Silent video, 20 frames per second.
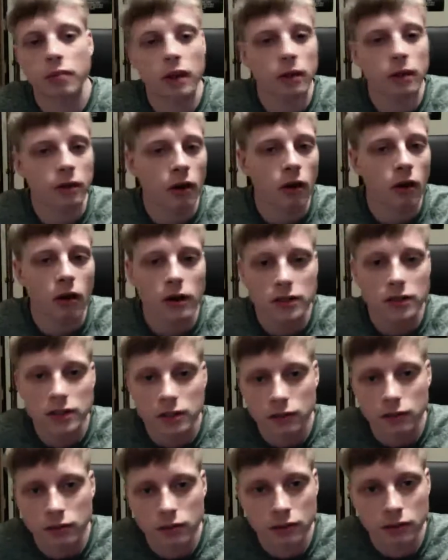costs
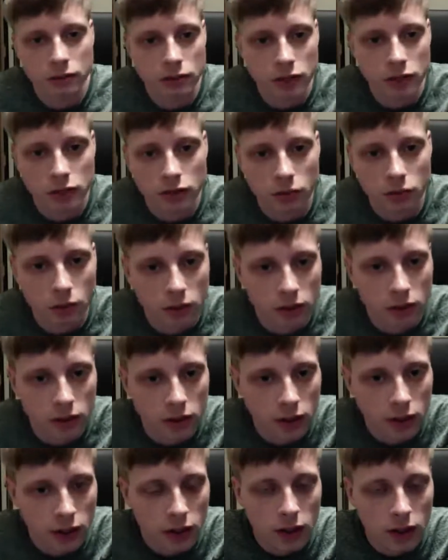to restore
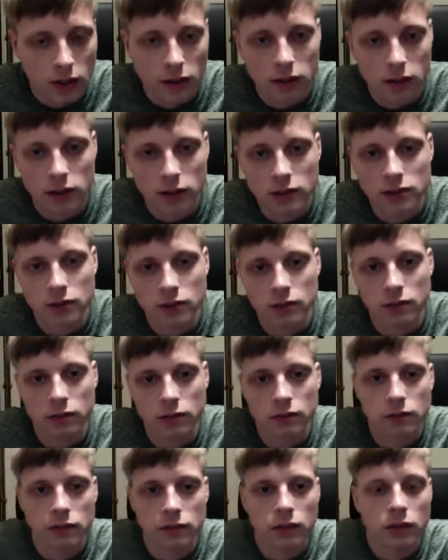this
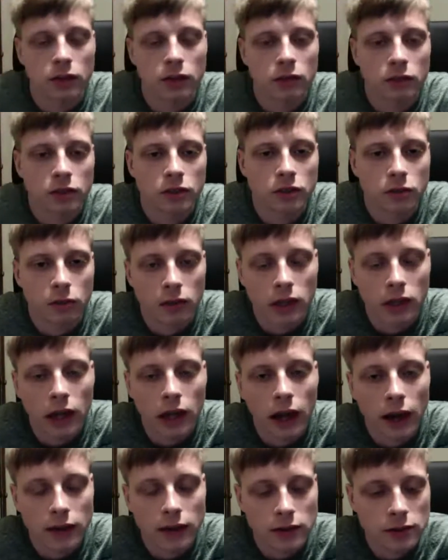or restore
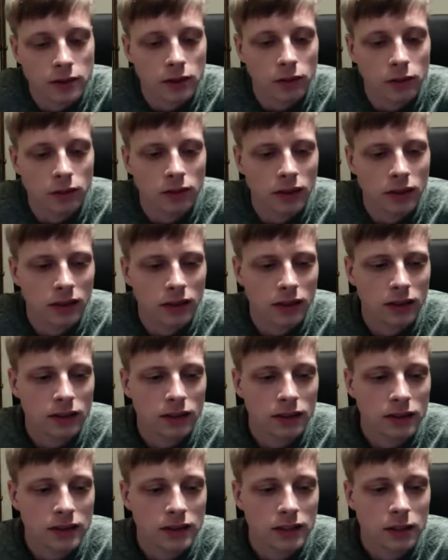that. So like
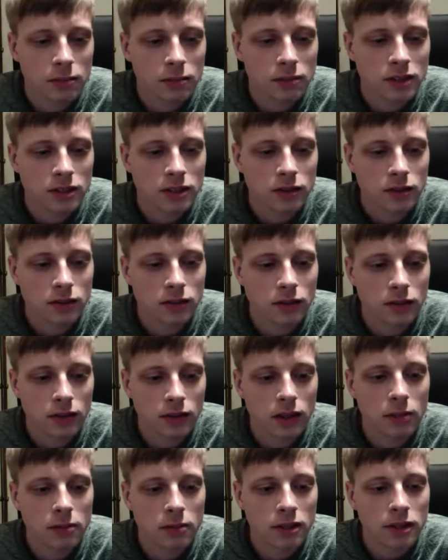this seems
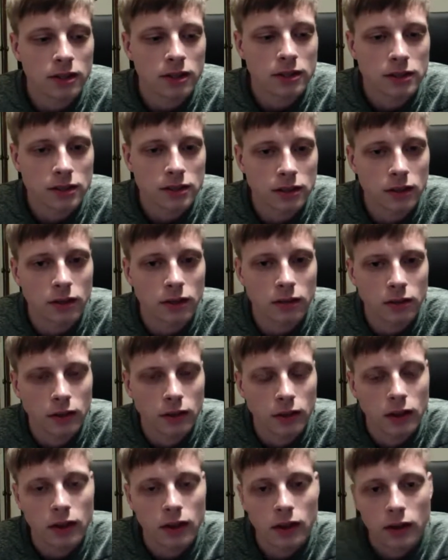limited still.
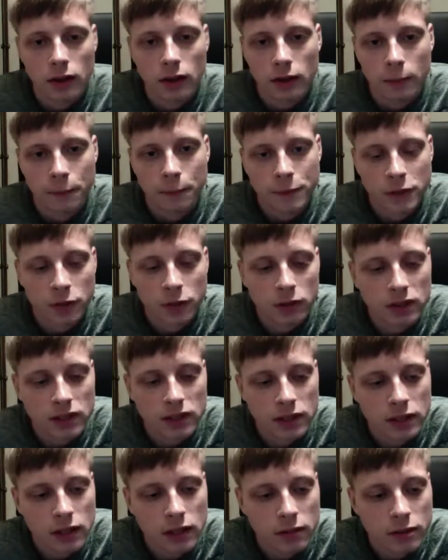So it's
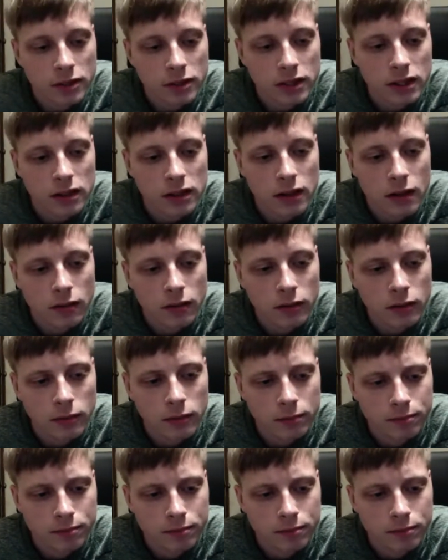like never say never,